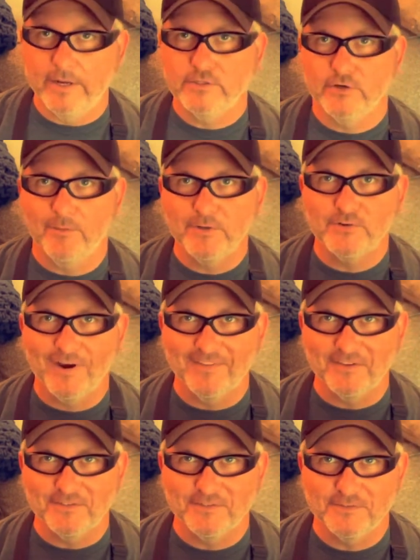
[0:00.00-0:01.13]
so I'm gonna try
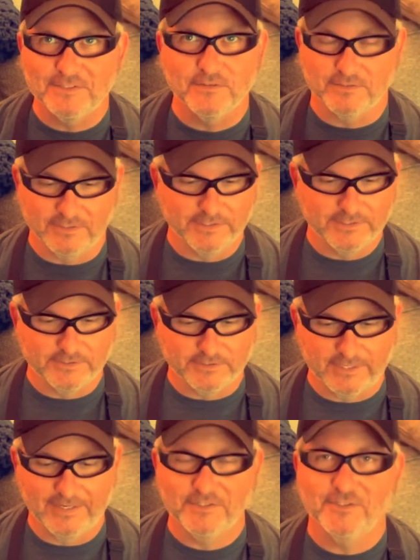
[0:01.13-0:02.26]
this. This looks delicious,
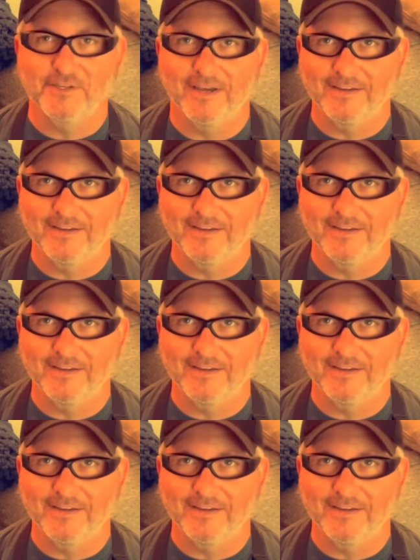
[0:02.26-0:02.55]
actually.